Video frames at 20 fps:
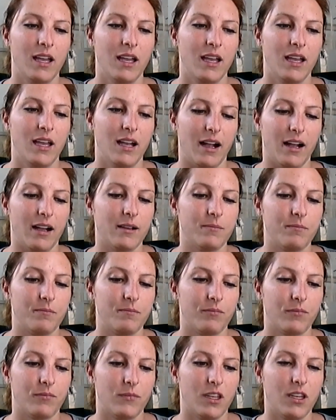
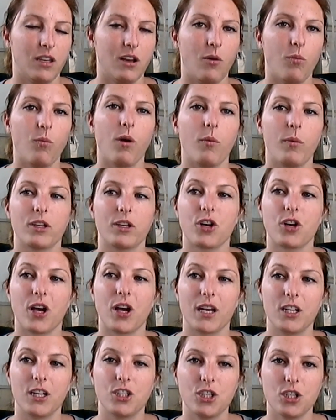what we
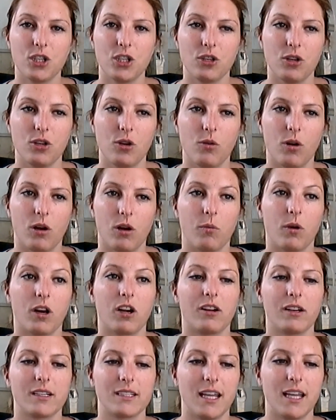try to do, or what
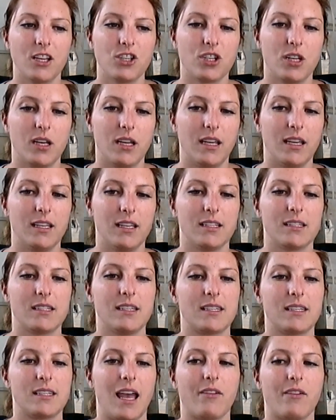our intention
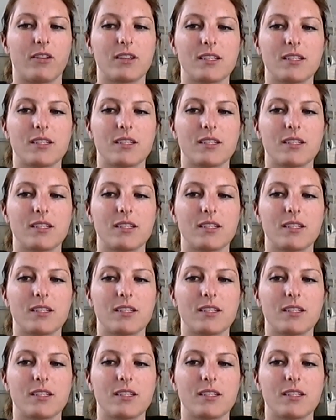is every